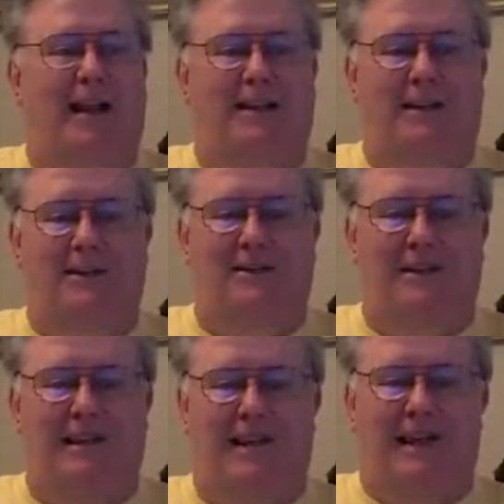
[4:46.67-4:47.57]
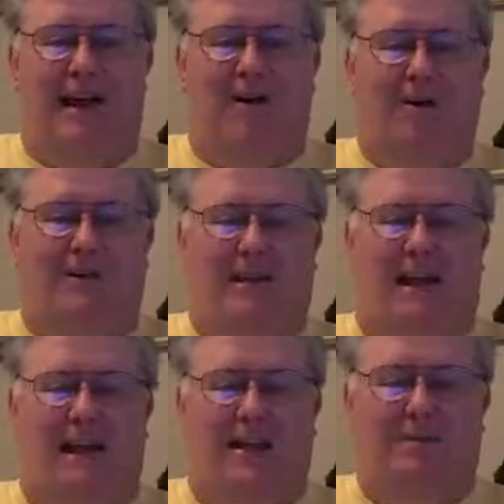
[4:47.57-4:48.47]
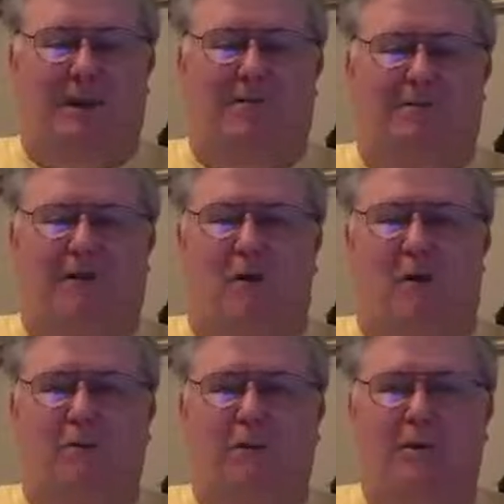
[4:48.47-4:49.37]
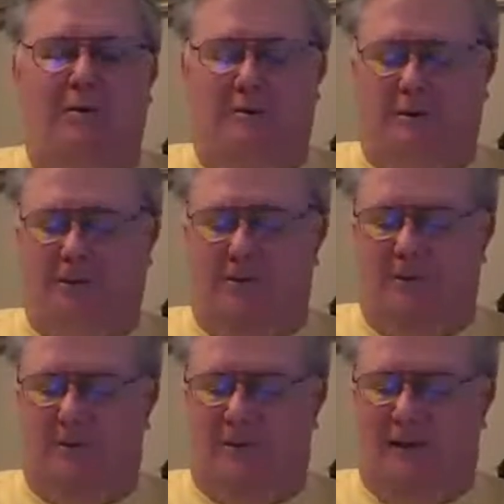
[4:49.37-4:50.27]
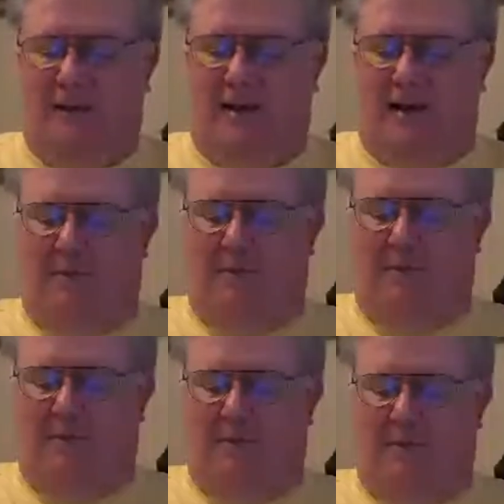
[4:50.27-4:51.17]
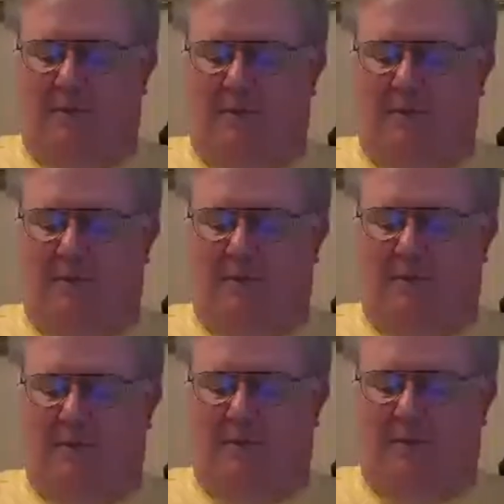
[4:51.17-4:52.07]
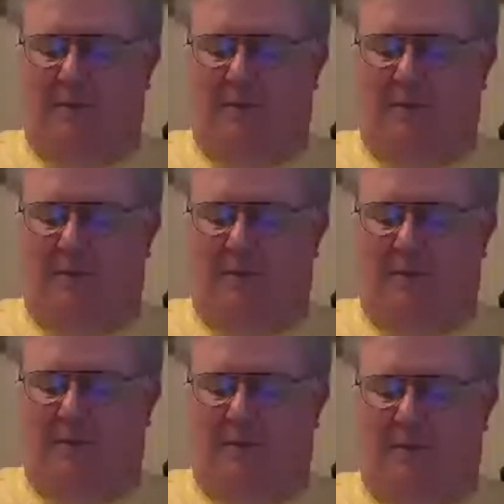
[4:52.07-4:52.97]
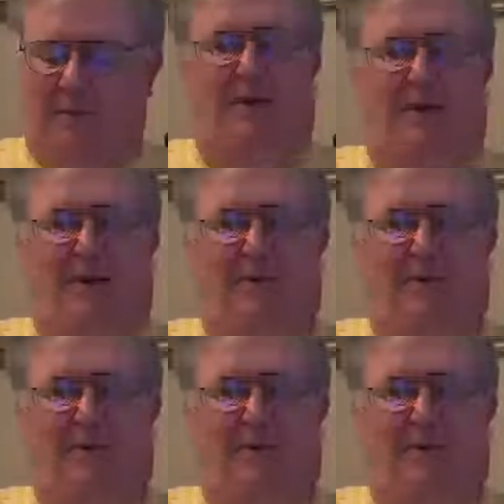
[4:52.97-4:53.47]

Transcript: to I always kind of like to be informed. I bought that coupe a month or so ago,